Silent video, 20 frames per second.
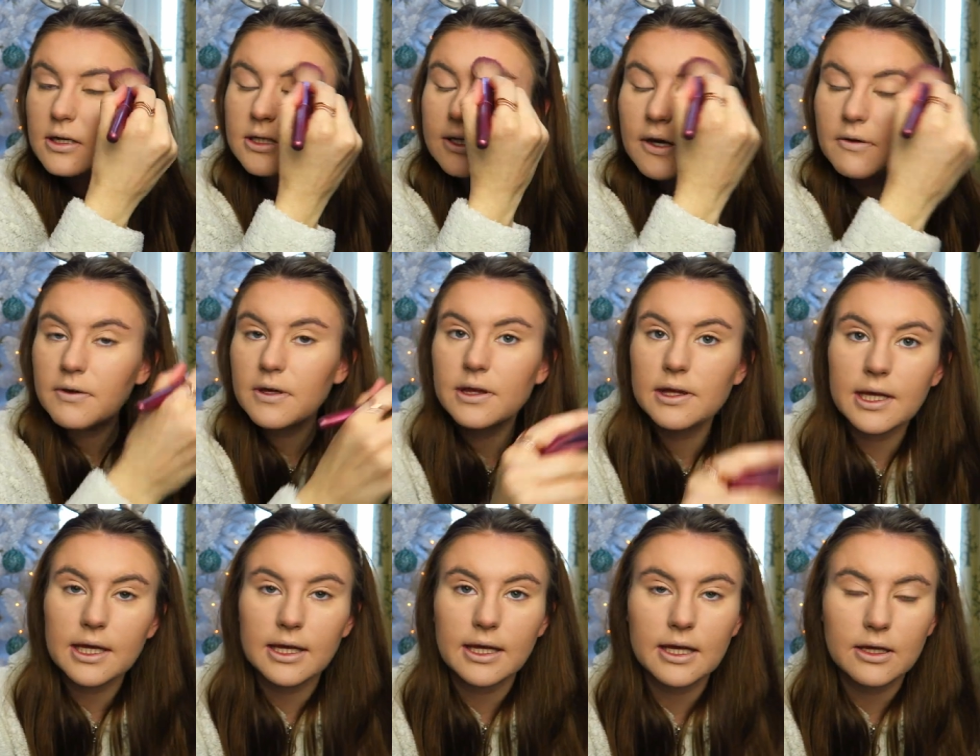So if you're
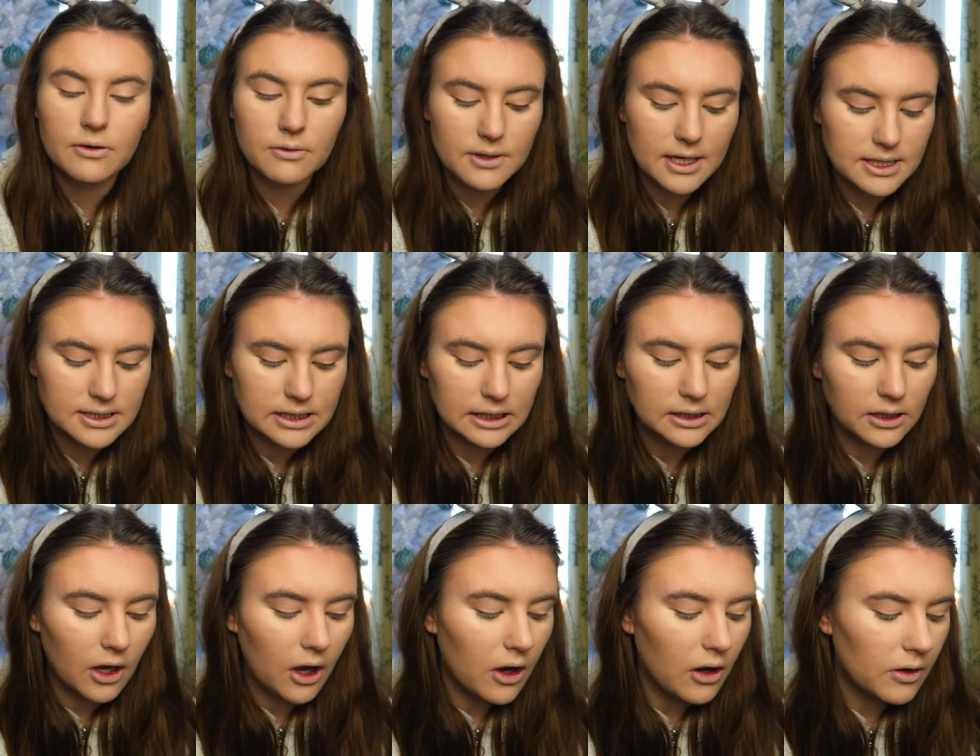thinking, oh, that's a
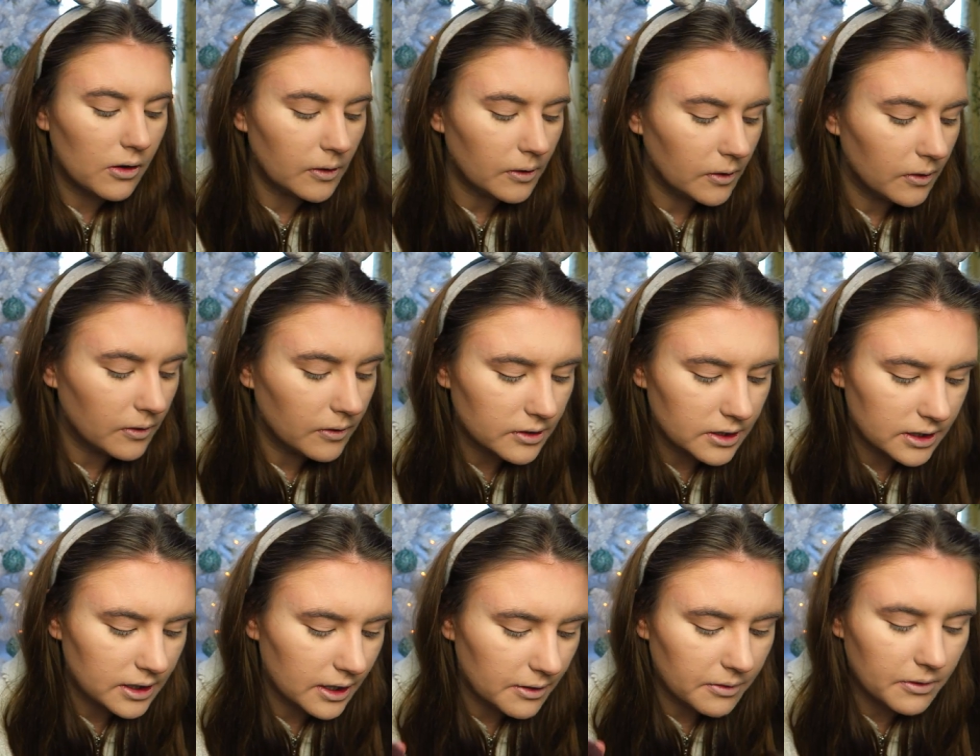lot, or,
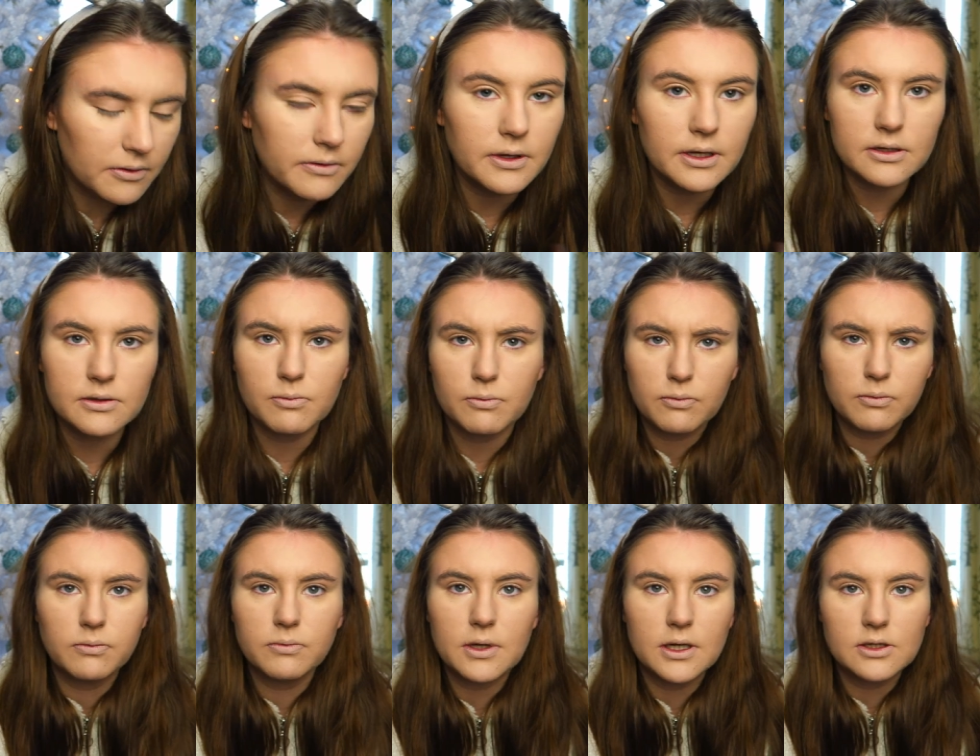you know, oh, that,
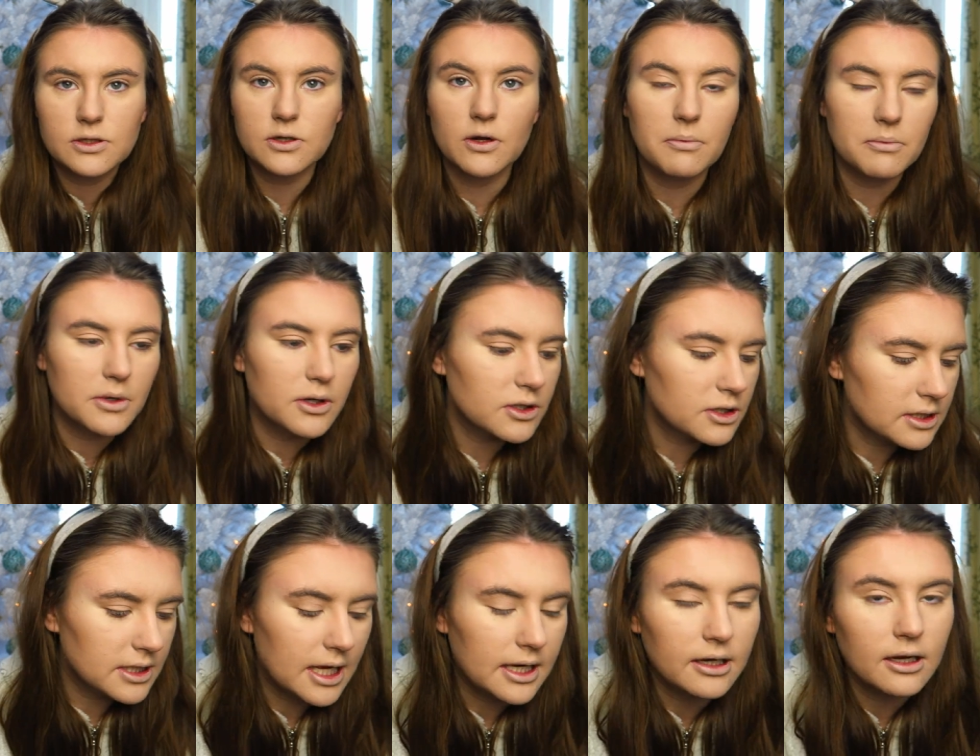that's not
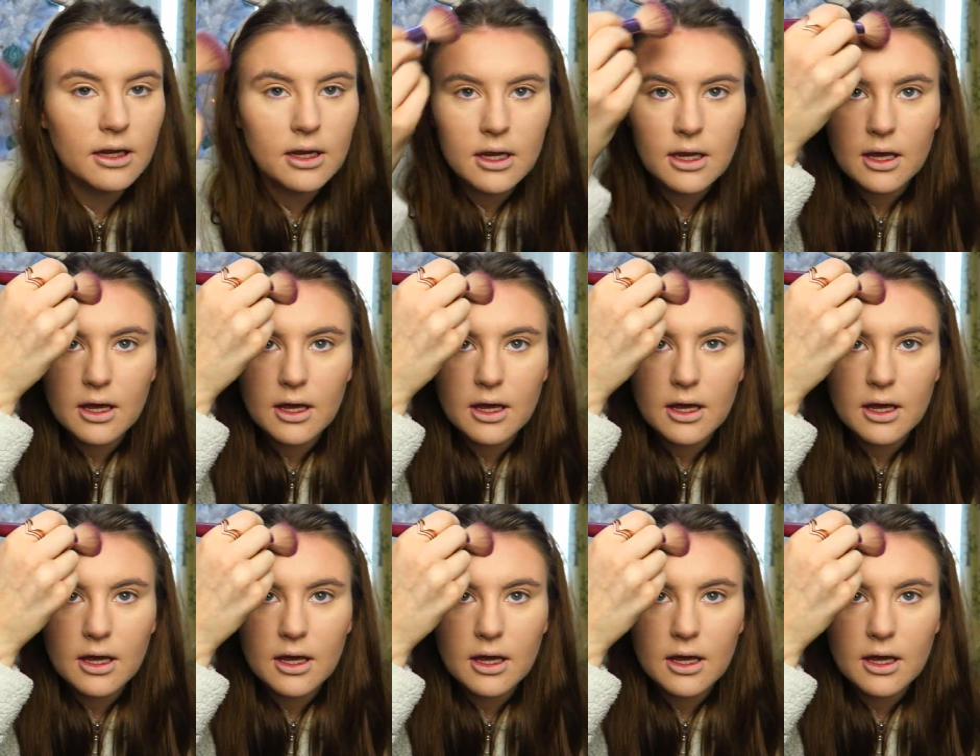much, then